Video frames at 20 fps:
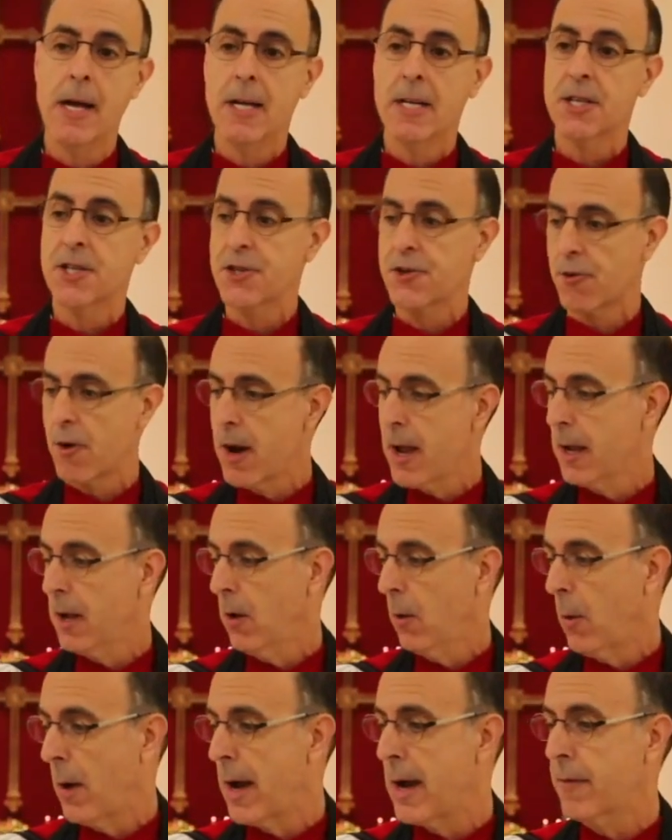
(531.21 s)
straying
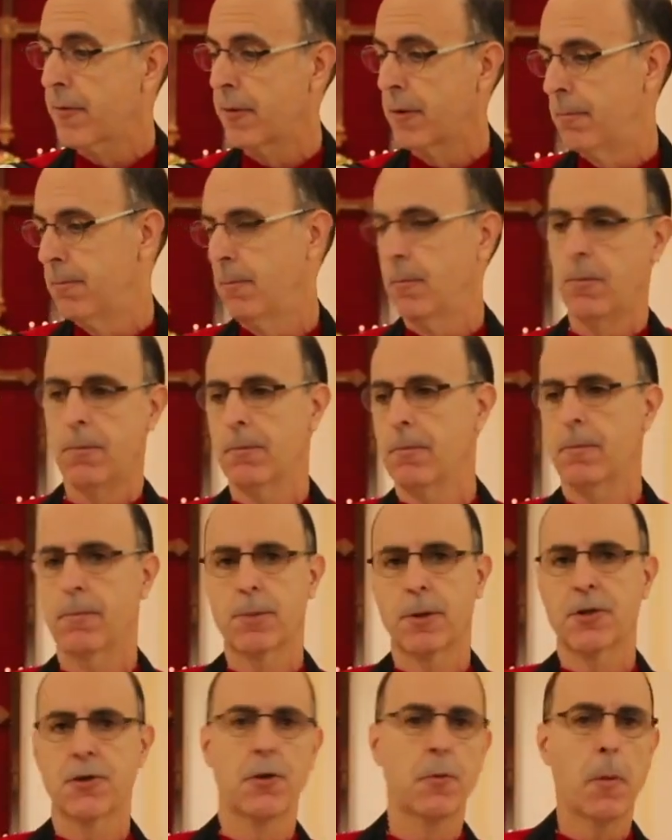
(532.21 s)
away from
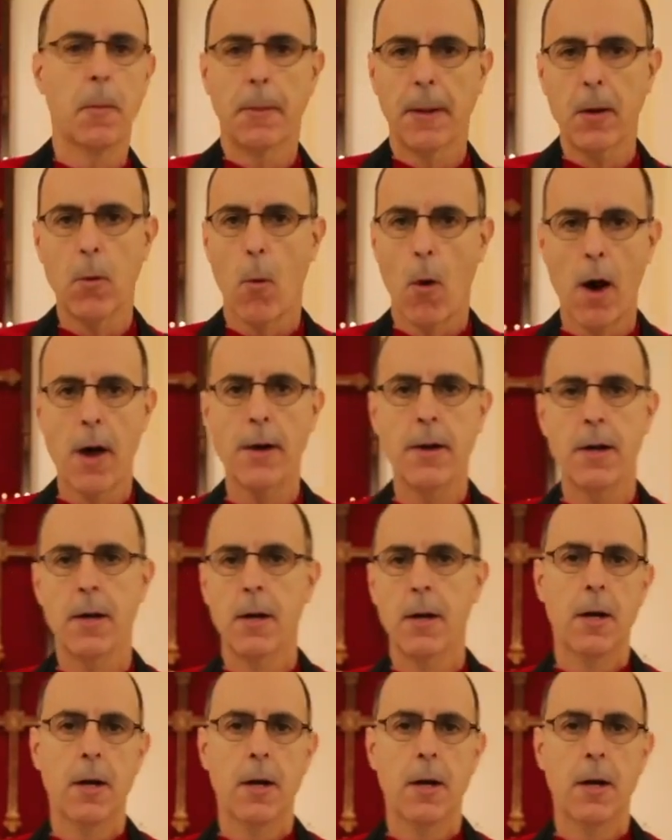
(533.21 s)
presumably one